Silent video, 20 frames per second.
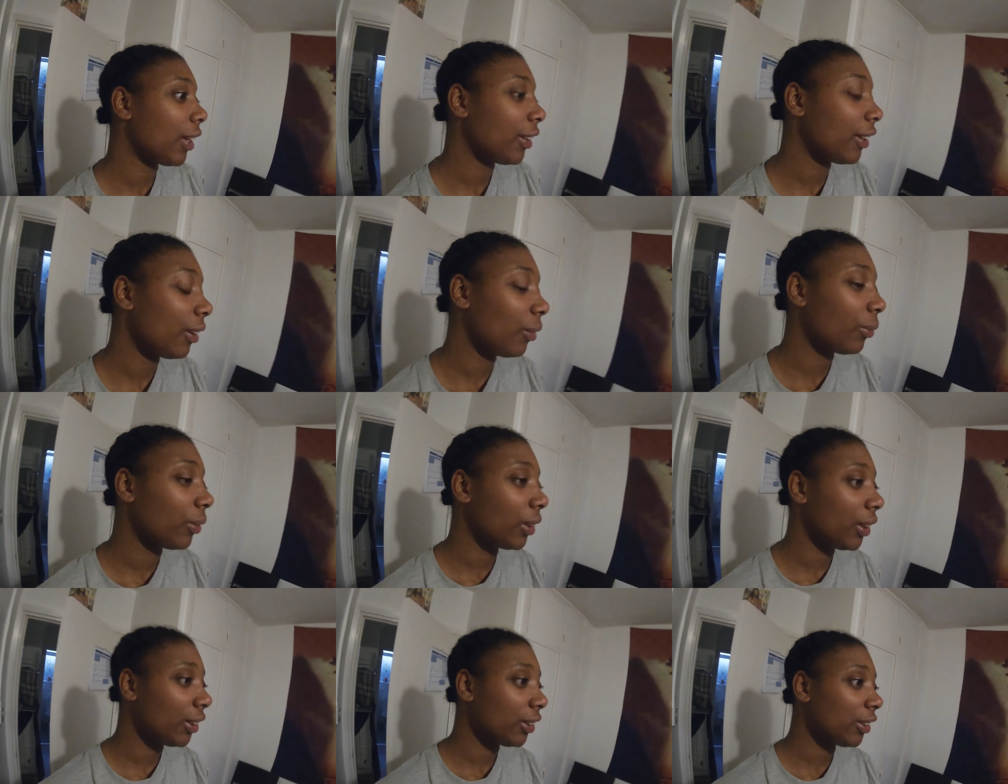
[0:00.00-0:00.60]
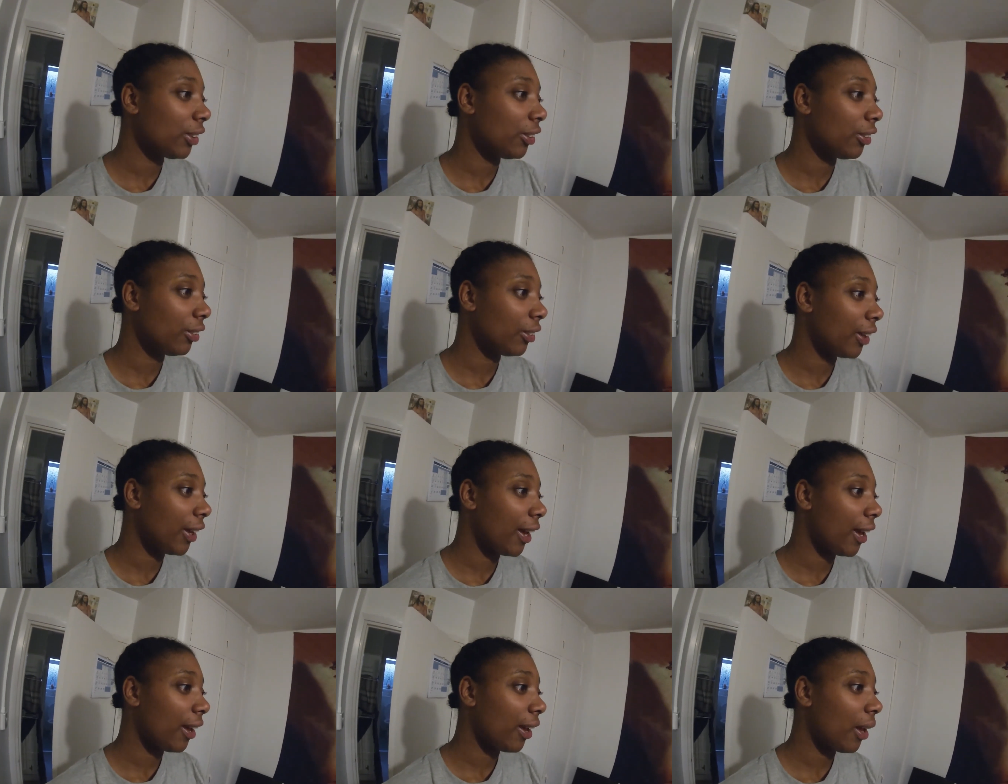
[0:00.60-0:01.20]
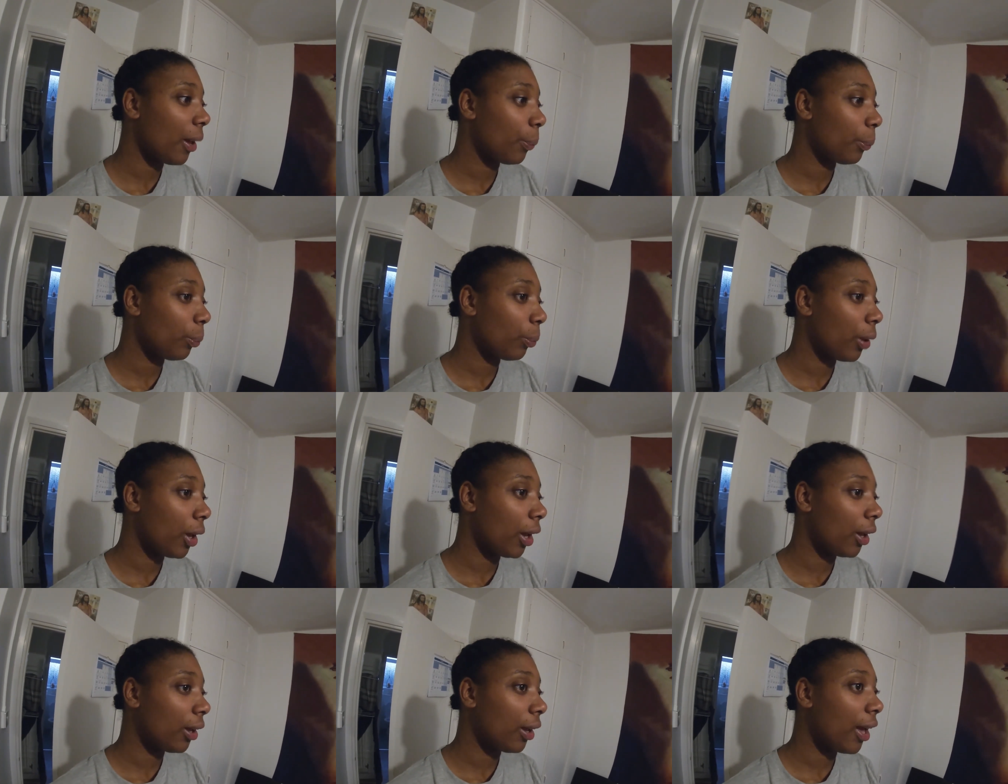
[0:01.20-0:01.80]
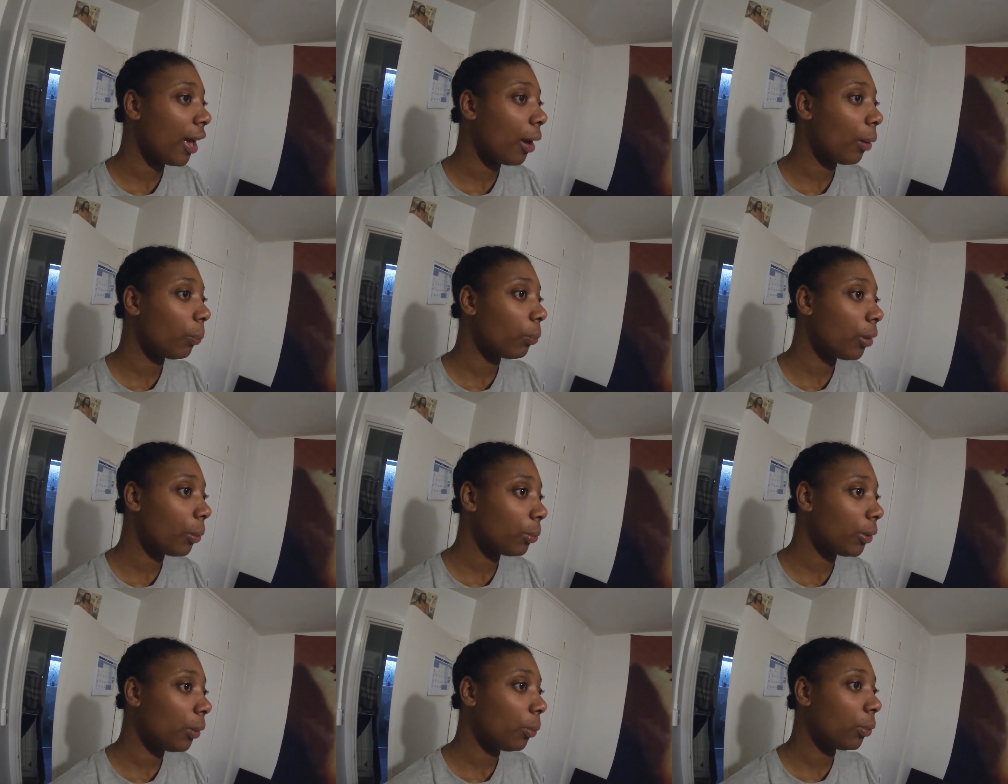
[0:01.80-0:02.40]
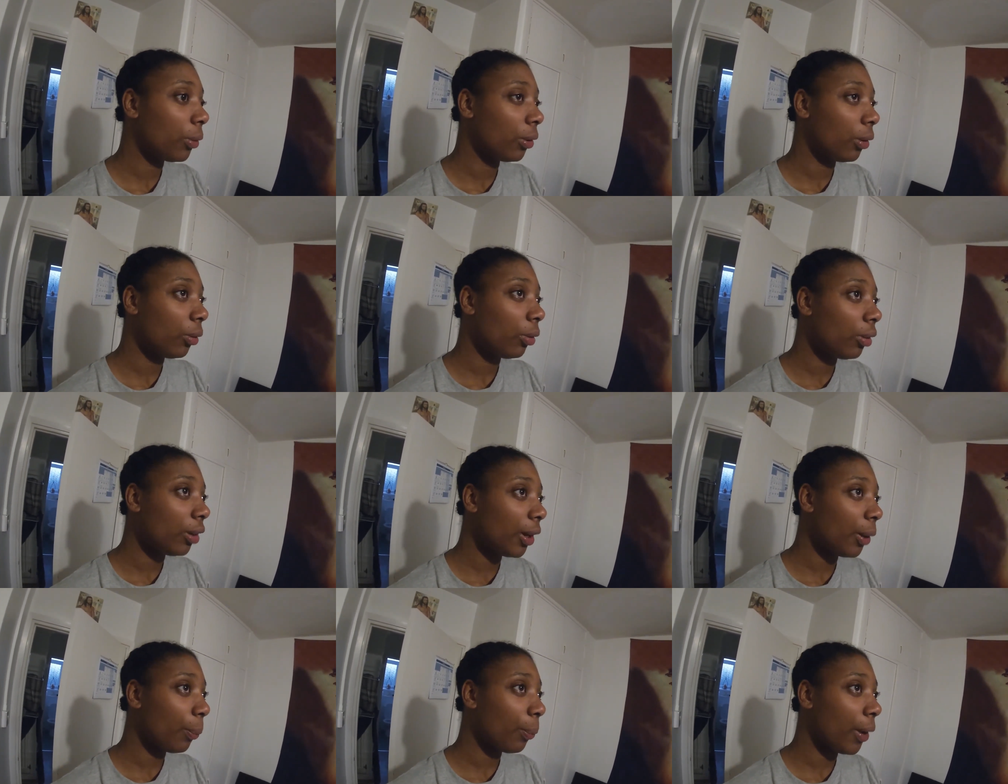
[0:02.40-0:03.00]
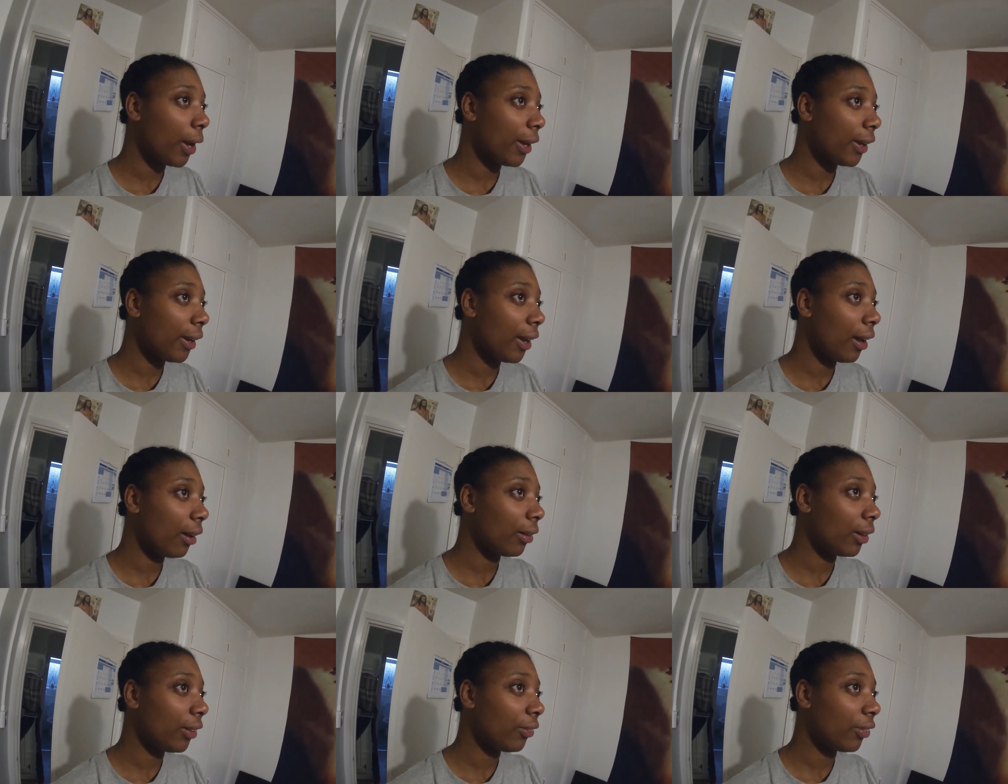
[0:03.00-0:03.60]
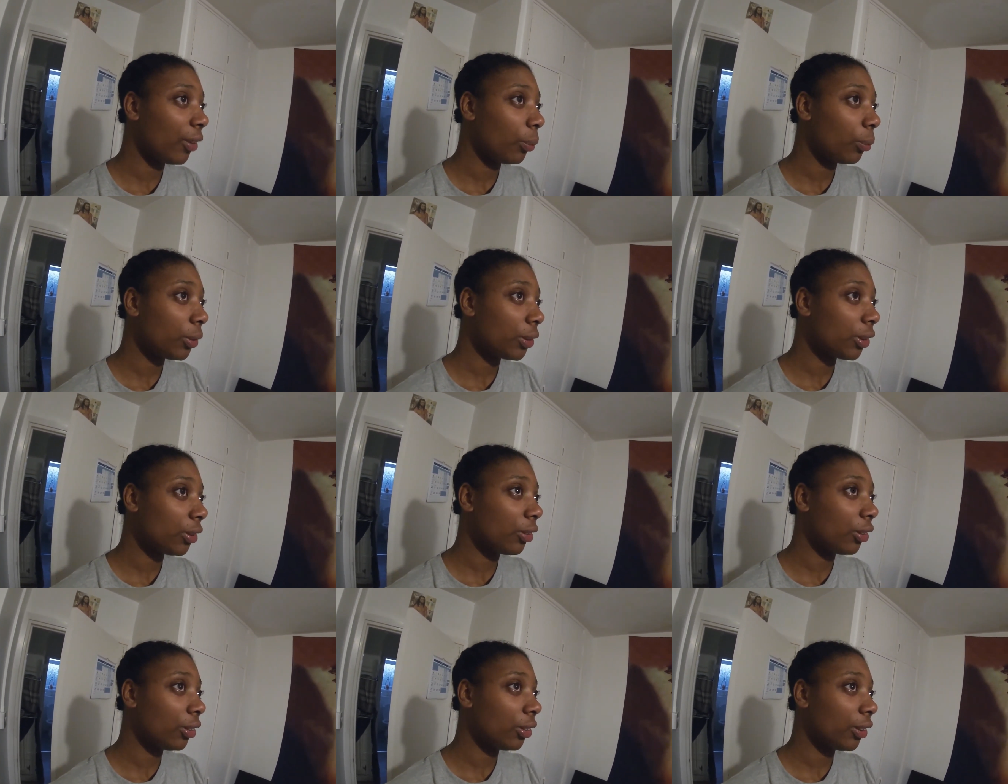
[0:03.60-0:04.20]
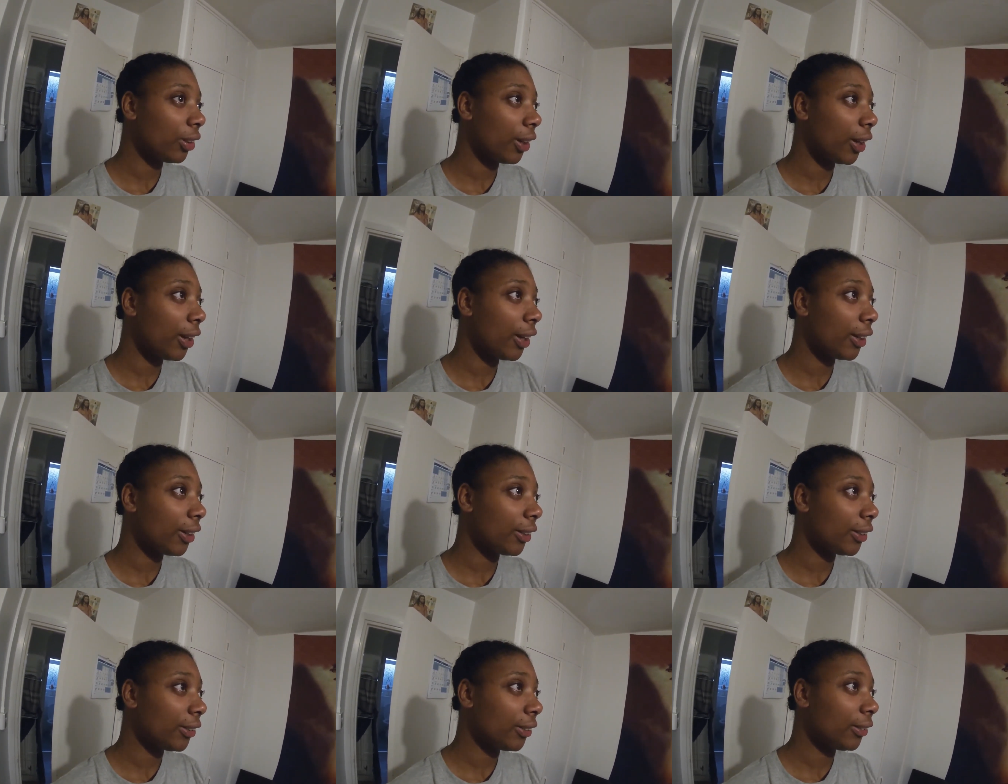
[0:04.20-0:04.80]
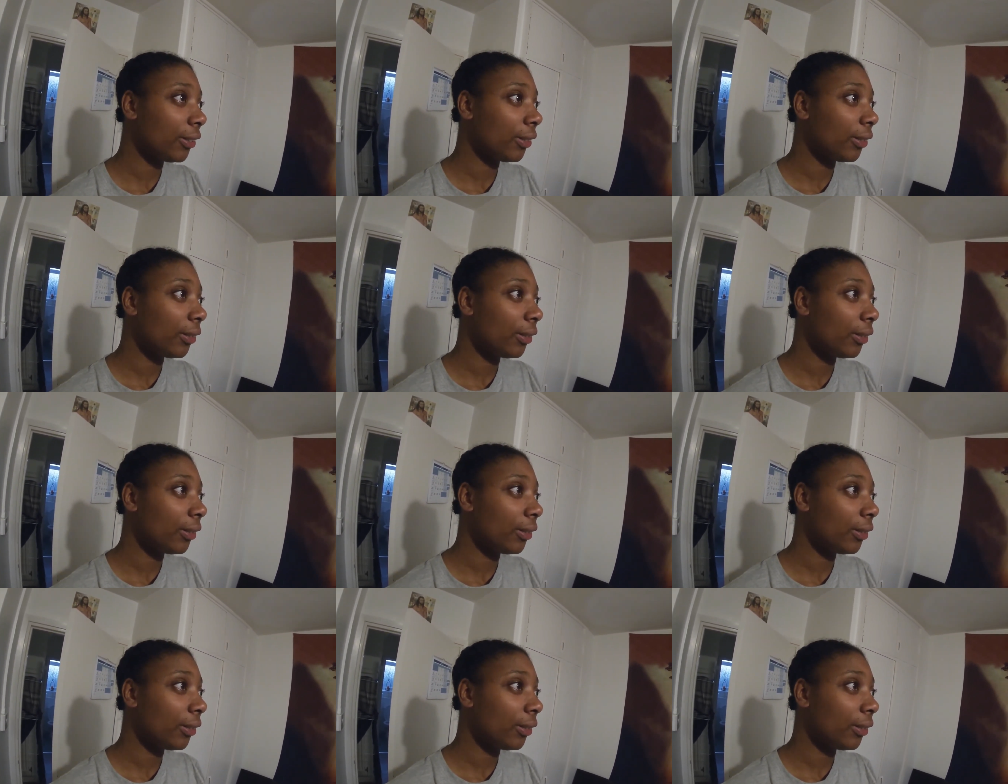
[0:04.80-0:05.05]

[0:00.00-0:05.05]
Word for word: I didn't want it to do that um, but I probably would have caught it by now if it wasn't on the curtain